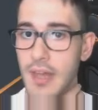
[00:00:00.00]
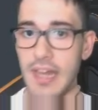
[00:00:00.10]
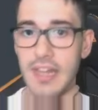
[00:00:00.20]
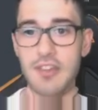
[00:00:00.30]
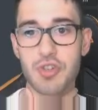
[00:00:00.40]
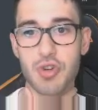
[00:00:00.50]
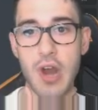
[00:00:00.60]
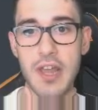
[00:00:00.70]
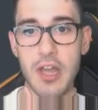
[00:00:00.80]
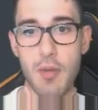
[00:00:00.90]
at least
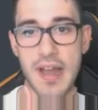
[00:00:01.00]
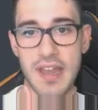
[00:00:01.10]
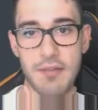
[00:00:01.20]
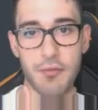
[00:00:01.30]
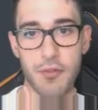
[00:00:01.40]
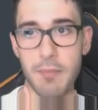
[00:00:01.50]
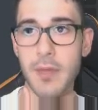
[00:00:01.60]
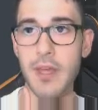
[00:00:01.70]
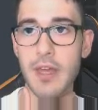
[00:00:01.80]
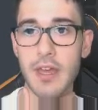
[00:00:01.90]
try and go back in for him.
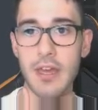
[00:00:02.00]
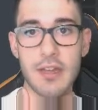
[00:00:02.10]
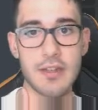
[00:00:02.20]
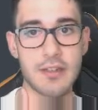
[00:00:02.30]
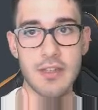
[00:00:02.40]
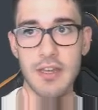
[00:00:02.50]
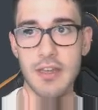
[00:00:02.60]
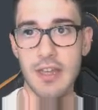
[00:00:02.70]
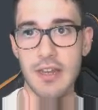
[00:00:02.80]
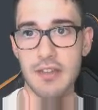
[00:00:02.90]
And
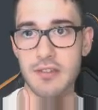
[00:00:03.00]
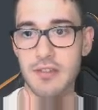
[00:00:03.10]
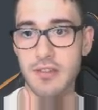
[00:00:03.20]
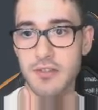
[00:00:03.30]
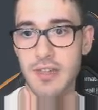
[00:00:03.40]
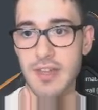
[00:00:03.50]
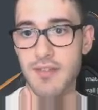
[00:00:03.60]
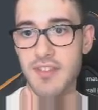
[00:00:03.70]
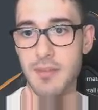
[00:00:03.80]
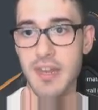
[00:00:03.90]
yeah, let's leave
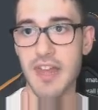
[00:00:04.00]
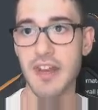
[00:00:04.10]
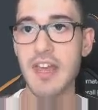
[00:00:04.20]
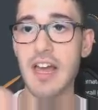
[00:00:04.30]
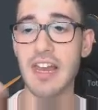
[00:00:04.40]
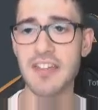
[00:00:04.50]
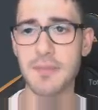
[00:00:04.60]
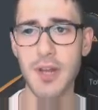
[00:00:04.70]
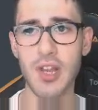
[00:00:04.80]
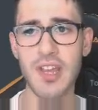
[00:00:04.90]
Inter Milan. And last
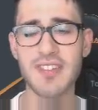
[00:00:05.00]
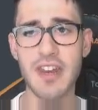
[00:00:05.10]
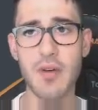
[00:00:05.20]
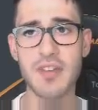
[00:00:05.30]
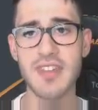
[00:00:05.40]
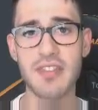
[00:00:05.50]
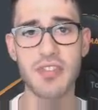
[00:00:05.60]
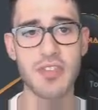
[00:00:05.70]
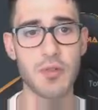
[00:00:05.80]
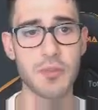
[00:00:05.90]
but not least, I know I said
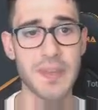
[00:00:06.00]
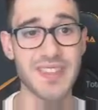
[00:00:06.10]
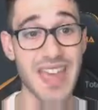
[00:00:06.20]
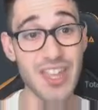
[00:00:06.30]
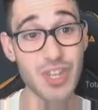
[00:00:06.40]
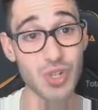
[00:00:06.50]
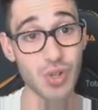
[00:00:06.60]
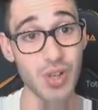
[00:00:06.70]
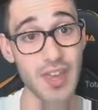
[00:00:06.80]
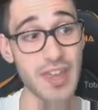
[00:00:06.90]
that there was
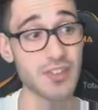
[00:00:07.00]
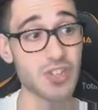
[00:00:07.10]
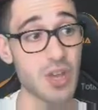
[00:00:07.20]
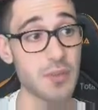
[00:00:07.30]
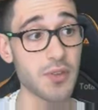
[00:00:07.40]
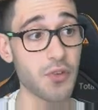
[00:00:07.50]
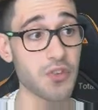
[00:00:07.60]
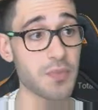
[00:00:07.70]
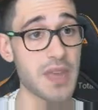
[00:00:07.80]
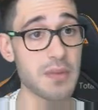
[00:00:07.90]
potential in terms of
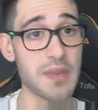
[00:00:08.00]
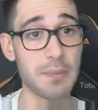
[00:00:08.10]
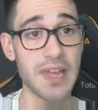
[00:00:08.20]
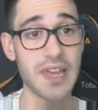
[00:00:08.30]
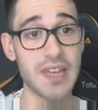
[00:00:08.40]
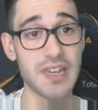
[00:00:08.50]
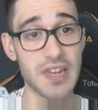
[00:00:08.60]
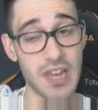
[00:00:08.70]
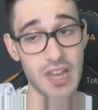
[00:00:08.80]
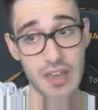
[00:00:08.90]
us maybe playing
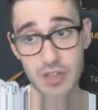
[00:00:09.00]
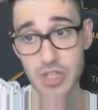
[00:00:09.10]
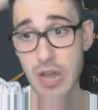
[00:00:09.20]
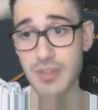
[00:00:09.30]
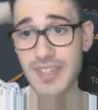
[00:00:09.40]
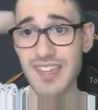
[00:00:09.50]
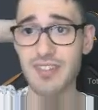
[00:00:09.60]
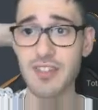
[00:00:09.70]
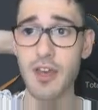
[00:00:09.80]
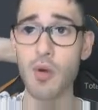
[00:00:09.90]
João
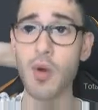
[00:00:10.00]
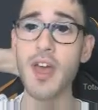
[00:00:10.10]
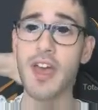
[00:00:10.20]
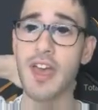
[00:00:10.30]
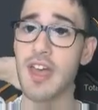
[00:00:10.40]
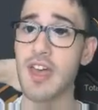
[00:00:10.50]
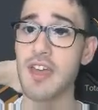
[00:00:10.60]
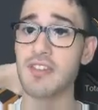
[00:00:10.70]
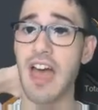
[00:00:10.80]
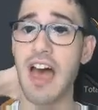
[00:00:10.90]
Dinicio
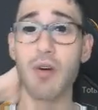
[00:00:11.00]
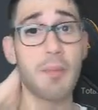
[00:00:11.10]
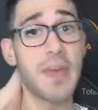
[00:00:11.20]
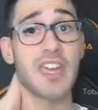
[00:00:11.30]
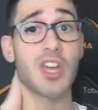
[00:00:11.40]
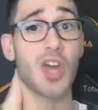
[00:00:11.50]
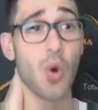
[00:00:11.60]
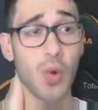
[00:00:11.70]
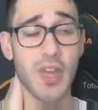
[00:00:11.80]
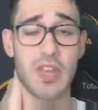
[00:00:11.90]
as our main
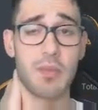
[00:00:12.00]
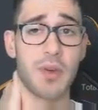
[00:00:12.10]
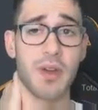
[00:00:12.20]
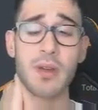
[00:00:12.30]
goalkeeper